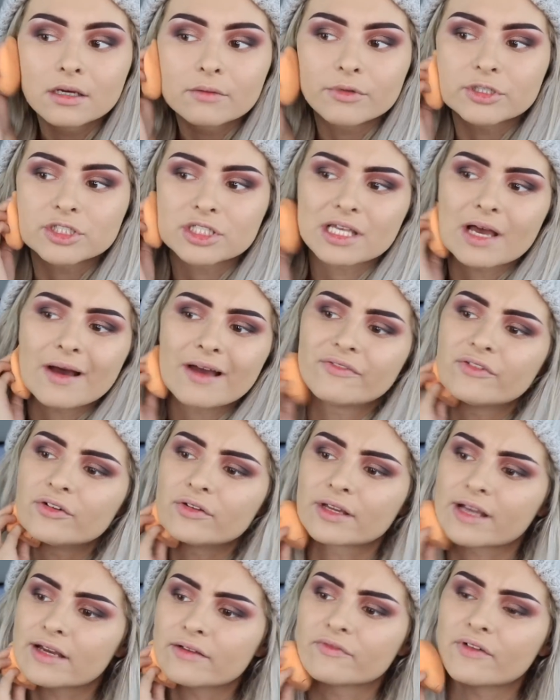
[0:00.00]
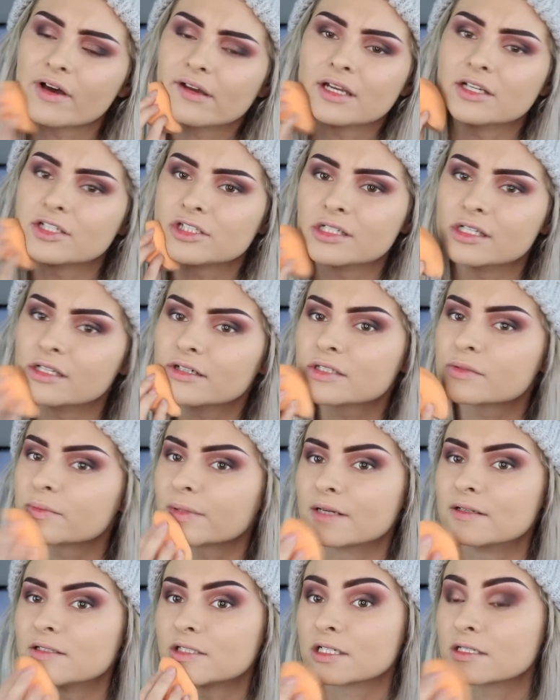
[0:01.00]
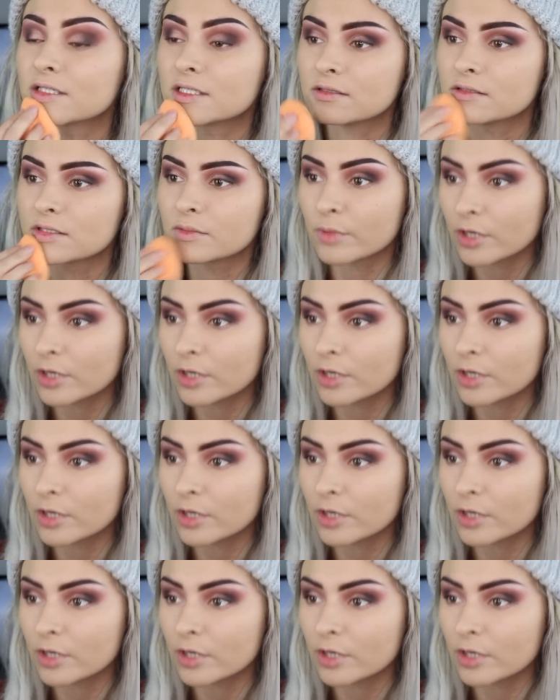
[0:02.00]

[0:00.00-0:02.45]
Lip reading: which is how I feel the foundation looks when I just use a